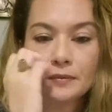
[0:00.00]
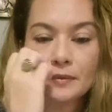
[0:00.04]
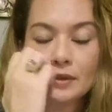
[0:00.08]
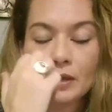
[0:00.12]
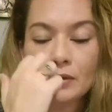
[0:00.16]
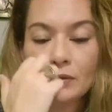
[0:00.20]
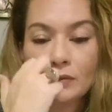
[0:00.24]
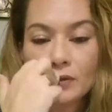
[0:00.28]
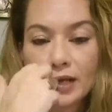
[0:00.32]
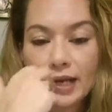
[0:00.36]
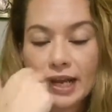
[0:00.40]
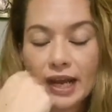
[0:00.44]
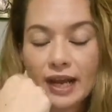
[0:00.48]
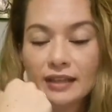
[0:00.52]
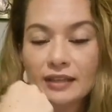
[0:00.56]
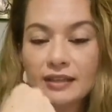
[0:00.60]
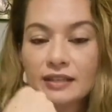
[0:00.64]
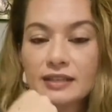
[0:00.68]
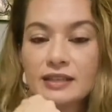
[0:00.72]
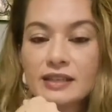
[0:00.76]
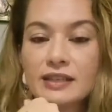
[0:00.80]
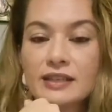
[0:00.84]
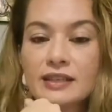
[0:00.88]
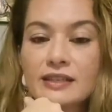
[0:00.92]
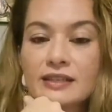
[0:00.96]
and
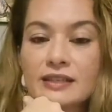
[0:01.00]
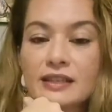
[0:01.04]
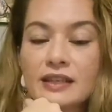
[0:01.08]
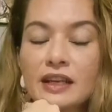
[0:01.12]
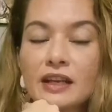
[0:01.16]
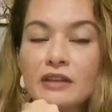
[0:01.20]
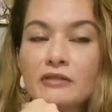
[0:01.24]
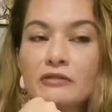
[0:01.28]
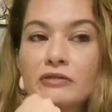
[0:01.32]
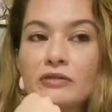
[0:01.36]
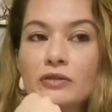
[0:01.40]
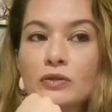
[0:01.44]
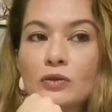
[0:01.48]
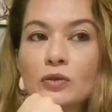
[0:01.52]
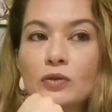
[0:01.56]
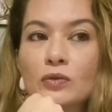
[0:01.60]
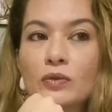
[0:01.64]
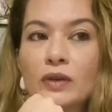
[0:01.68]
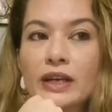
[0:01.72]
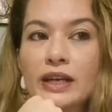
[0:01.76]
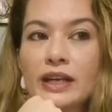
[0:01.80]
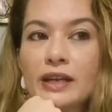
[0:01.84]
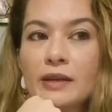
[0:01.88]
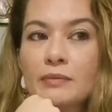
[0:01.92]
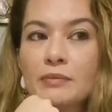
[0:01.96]
realities that have
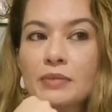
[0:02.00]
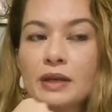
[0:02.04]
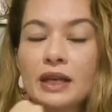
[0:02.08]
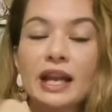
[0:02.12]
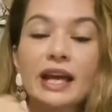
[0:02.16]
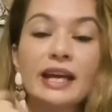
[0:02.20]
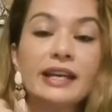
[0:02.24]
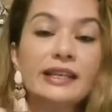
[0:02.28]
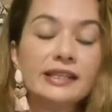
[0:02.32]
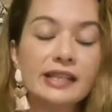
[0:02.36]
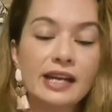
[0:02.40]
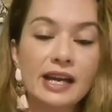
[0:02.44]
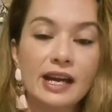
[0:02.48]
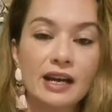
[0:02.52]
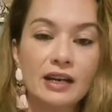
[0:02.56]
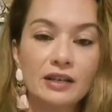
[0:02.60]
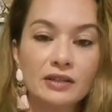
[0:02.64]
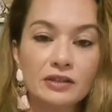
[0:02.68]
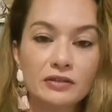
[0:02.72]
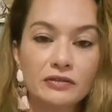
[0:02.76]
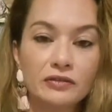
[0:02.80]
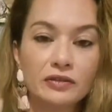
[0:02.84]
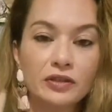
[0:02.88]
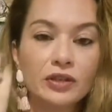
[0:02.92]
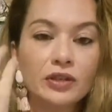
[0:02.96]
already played
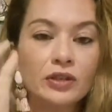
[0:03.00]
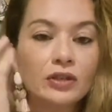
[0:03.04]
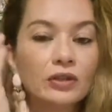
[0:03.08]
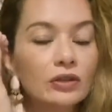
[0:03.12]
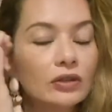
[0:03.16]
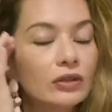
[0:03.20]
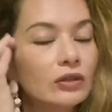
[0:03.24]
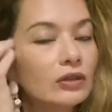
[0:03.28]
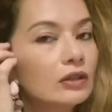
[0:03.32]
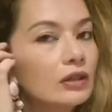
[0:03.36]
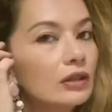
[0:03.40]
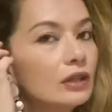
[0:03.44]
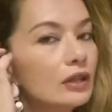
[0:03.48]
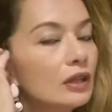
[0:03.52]
out for you.